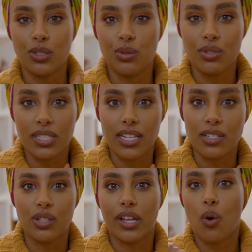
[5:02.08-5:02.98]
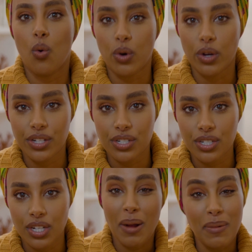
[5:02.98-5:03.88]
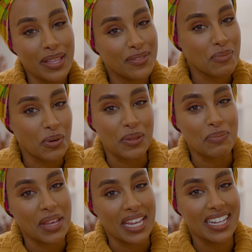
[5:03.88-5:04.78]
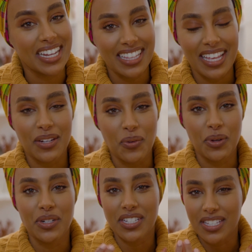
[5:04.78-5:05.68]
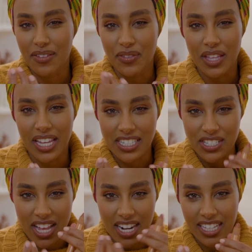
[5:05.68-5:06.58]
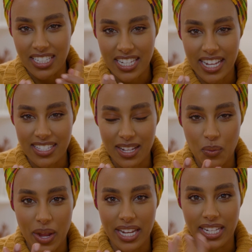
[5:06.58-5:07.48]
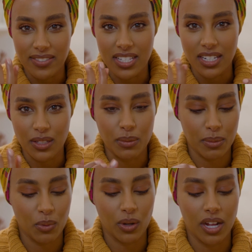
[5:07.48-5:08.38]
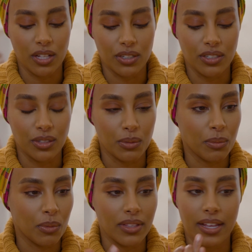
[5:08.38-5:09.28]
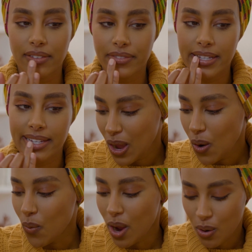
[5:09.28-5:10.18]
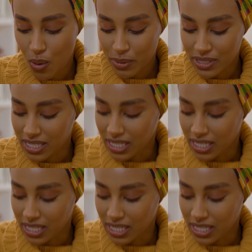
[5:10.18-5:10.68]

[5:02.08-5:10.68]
use things that are like orange, probably even more than pink. I like an orange because I feel like it just kind of like takes that away and gives it a little bit more color, a little bit more life. We are almost